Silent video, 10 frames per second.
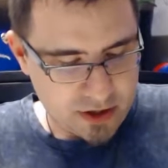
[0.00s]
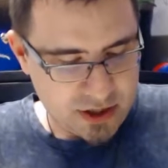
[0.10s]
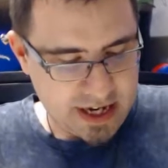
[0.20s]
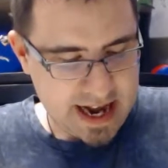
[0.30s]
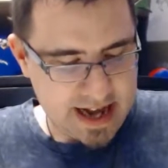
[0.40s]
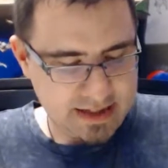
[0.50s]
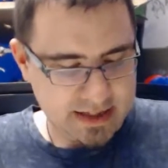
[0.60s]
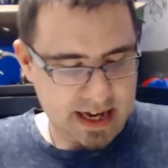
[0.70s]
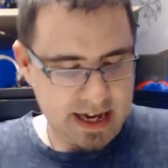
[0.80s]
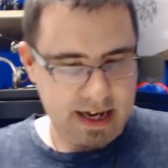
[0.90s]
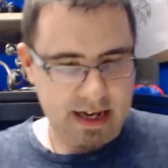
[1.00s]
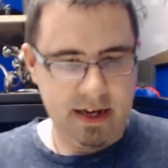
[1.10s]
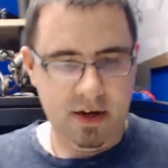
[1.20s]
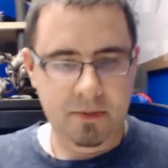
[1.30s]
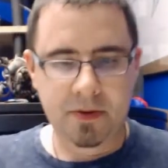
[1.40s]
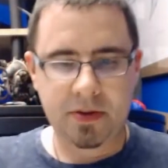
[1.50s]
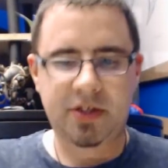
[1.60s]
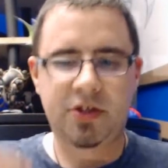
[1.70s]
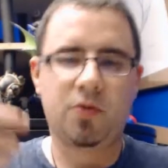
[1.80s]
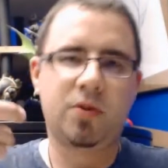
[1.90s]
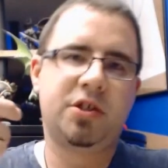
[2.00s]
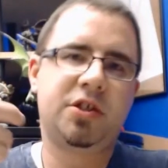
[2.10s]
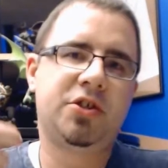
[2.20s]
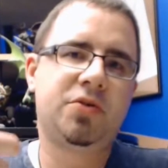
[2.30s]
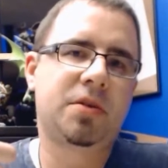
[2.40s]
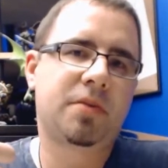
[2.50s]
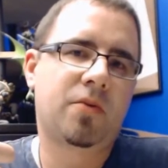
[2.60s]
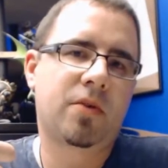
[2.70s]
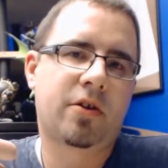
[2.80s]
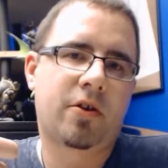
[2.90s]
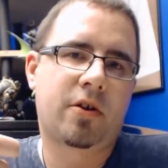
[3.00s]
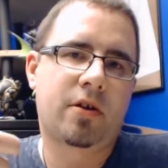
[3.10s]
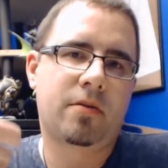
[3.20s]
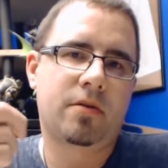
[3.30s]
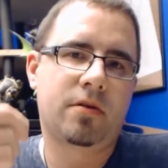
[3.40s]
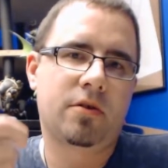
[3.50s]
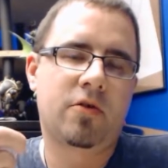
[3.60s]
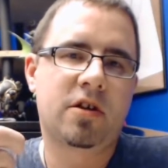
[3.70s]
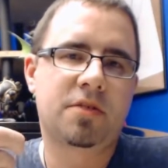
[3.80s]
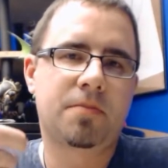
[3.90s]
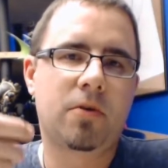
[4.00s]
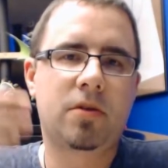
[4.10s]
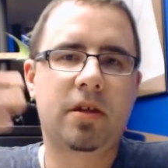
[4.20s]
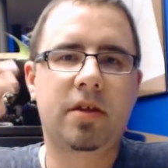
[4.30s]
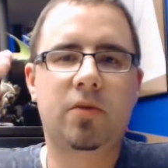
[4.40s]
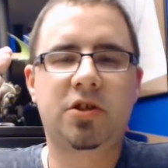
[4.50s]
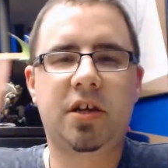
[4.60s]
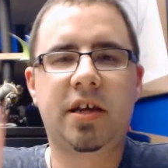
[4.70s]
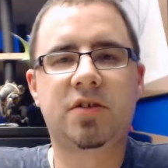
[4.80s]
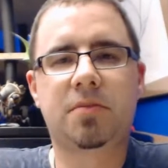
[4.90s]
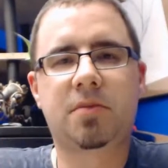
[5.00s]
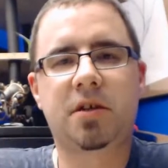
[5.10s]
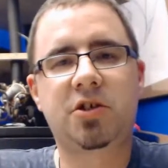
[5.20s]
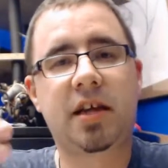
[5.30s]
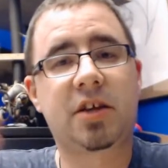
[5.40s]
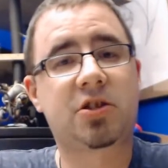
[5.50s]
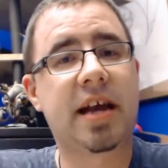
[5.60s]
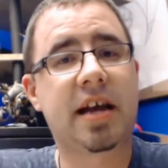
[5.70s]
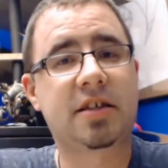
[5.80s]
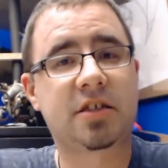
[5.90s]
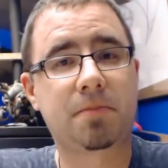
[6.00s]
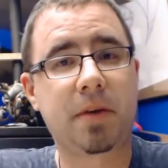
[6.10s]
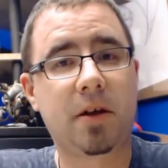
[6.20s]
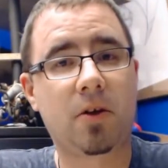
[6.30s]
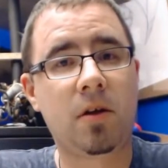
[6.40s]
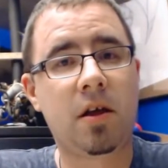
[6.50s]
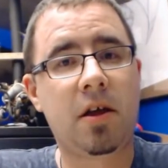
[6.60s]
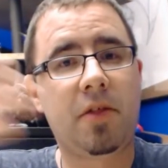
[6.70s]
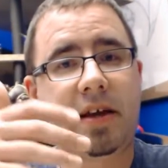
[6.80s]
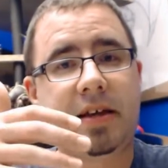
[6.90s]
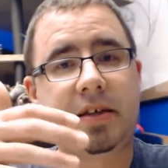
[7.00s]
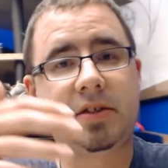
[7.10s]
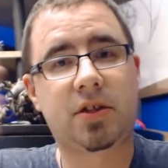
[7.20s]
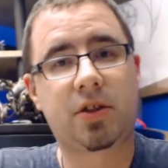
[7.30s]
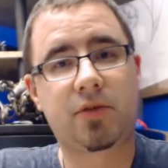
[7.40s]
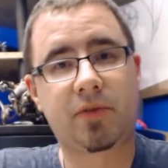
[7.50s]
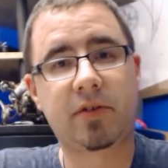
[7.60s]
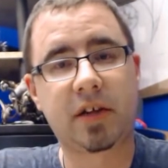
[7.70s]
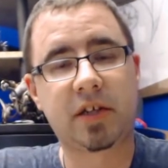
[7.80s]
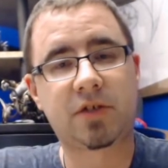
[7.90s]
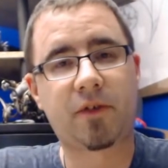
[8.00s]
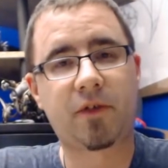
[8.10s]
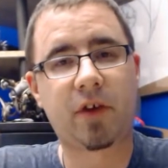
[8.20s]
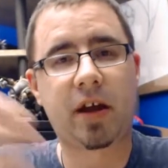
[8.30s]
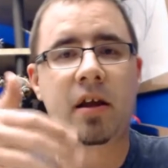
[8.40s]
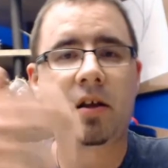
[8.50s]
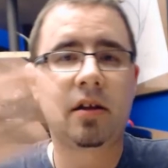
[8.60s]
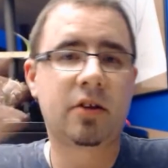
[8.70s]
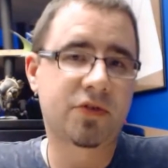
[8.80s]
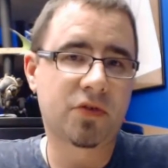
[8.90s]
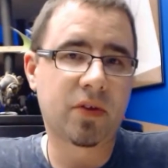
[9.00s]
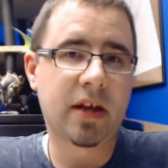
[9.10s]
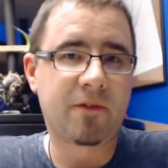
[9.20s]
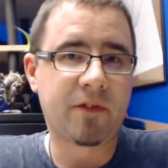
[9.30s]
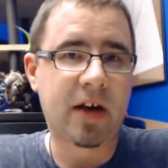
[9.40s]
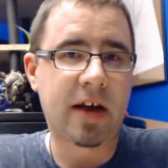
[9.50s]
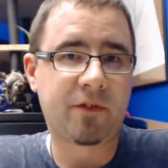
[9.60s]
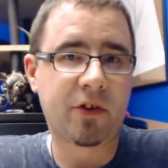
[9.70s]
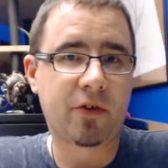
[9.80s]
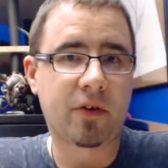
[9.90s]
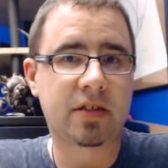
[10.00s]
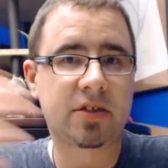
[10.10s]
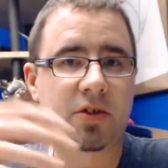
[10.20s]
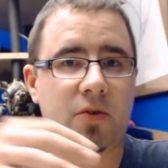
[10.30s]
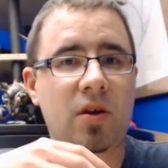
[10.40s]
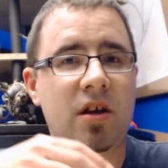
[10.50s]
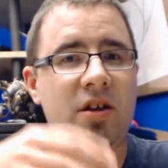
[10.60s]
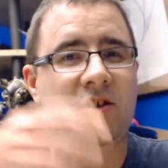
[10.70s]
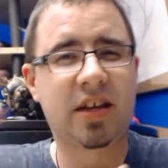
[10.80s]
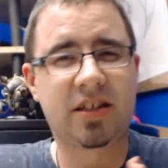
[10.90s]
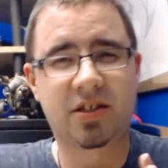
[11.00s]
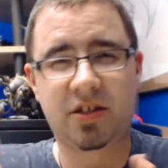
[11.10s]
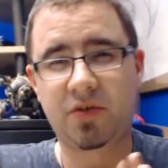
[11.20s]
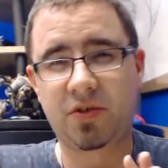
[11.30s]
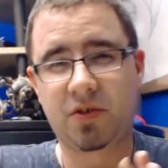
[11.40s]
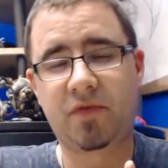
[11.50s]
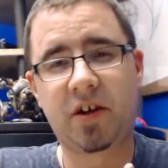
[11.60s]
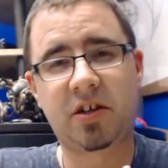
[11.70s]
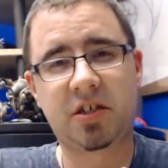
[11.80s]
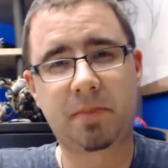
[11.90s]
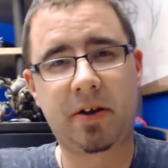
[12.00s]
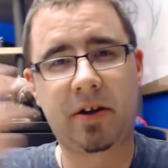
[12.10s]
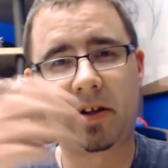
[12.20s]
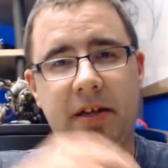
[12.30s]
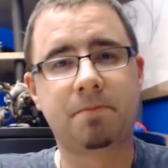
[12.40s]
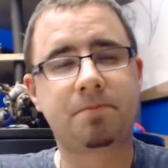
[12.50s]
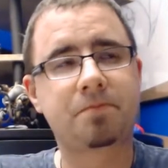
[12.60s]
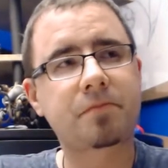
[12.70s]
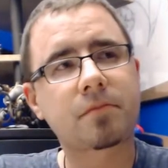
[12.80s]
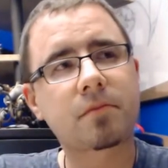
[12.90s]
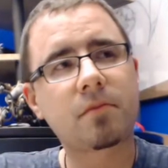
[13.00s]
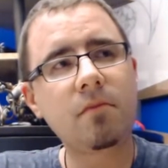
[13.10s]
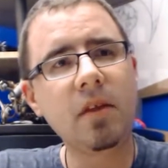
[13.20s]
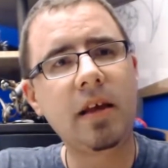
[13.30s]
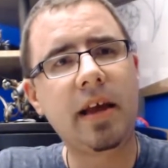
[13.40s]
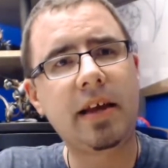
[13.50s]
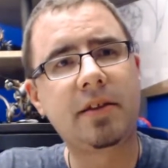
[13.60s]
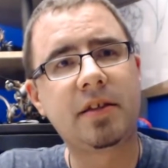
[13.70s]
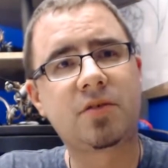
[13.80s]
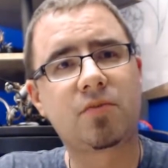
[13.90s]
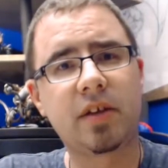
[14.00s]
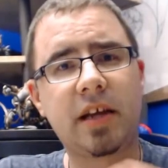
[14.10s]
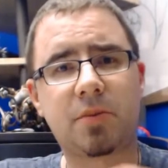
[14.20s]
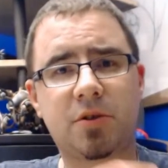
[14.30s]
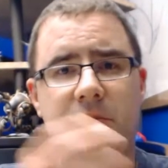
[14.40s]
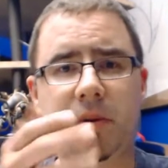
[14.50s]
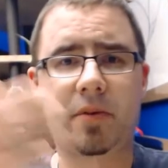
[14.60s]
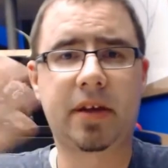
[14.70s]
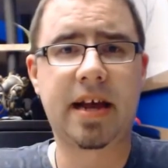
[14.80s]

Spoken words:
She has an ability too, when she shoots something with her crossbow, that when she kills something, she can actually cast a spell that is 3 or less for free. Now she's only got 5 fury, so she has to use it very sparingly, and this really helps her to be able